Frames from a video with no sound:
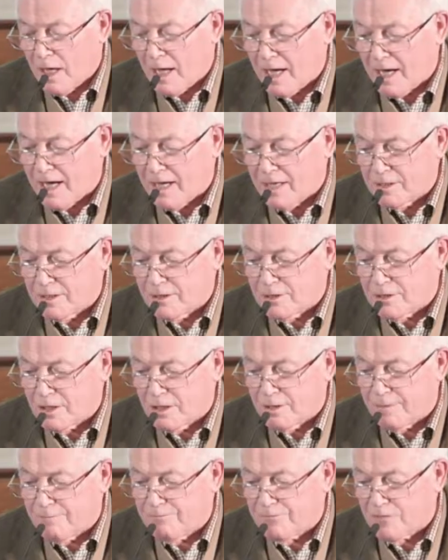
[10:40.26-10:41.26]
And
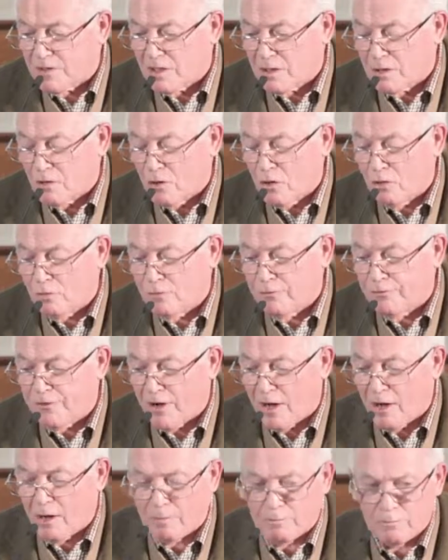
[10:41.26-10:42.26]
the whole
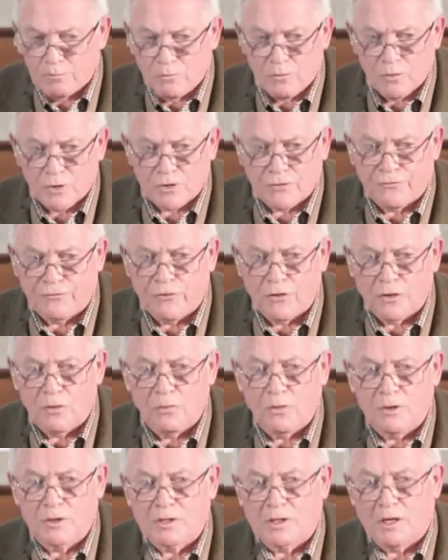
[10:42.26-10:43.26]
farm was full
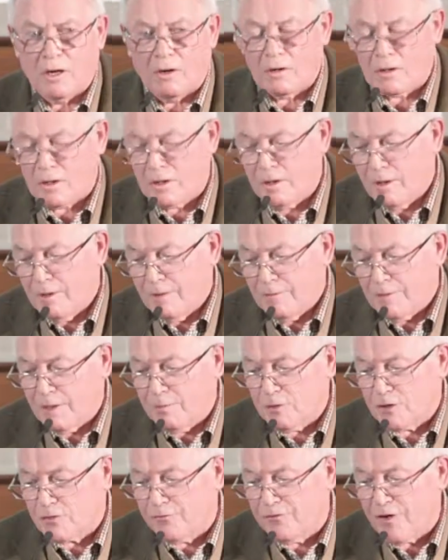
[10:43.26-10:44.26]
of woodcock.
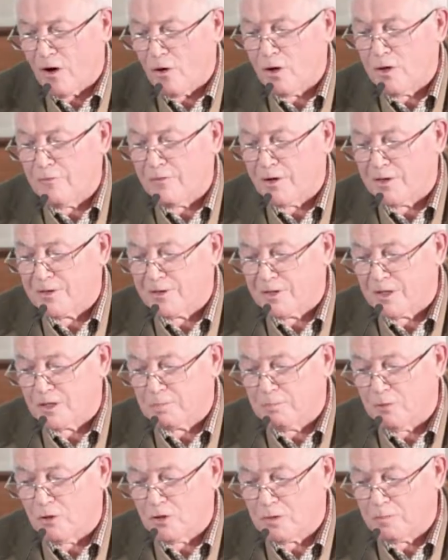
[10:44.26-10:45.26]
There was five under this
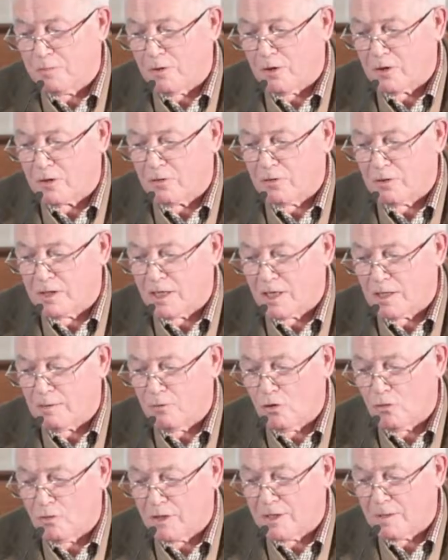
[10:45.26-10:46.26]
bush, but I couldn't get
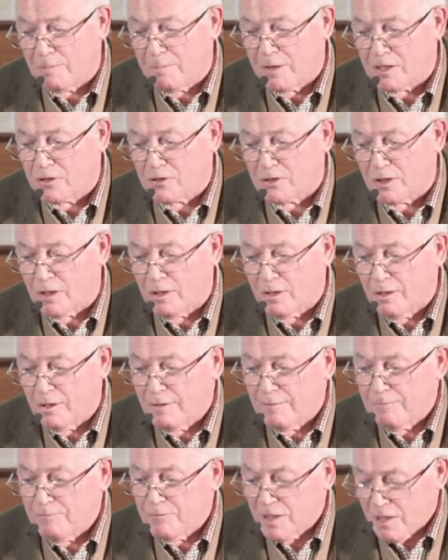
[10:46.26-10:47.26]
them all in the picture.
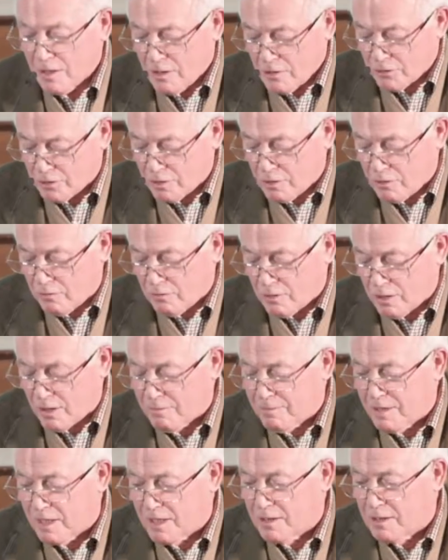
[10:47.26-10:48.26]
So,
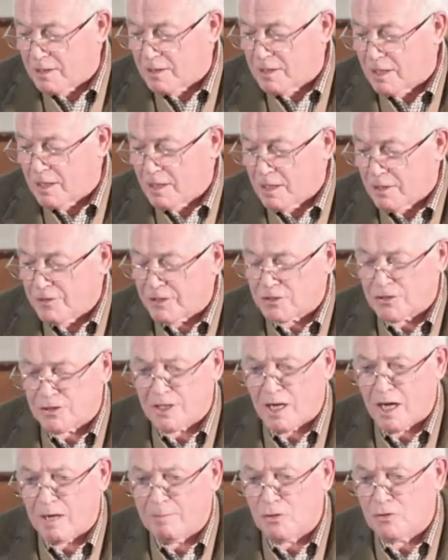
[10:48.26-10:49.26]
I mean, this
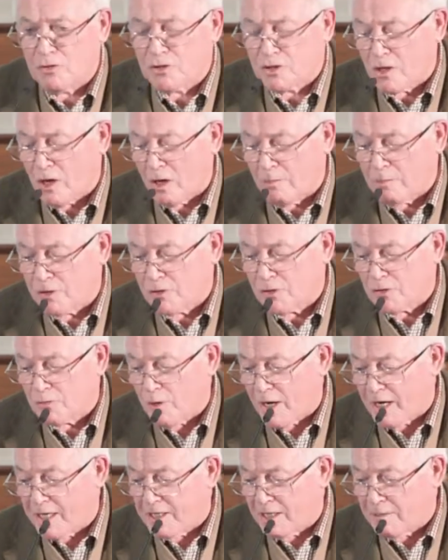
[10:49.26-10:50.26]
is our most commonest
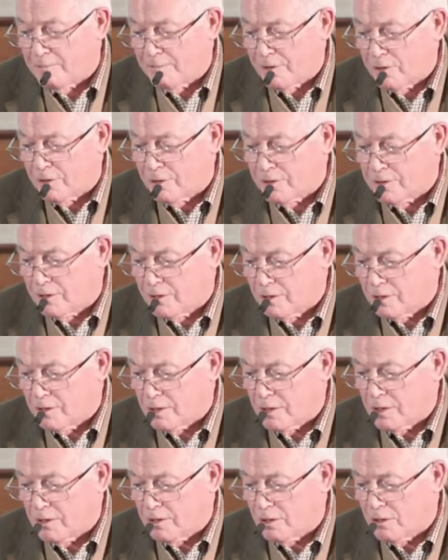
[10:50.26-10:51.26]
wading bird
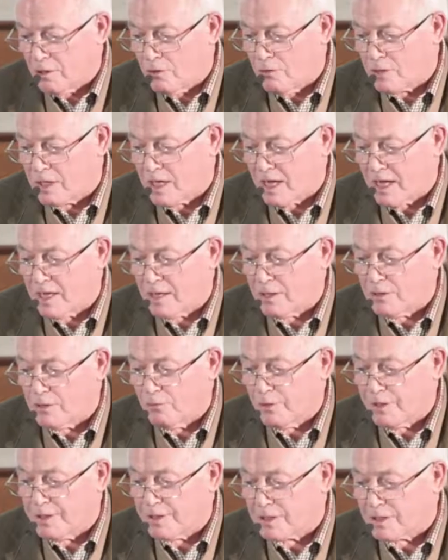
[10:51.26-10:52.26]
in the UK in
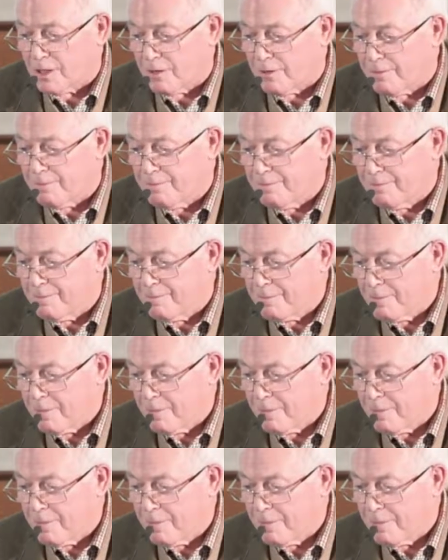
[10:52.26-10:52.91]
the wintertime.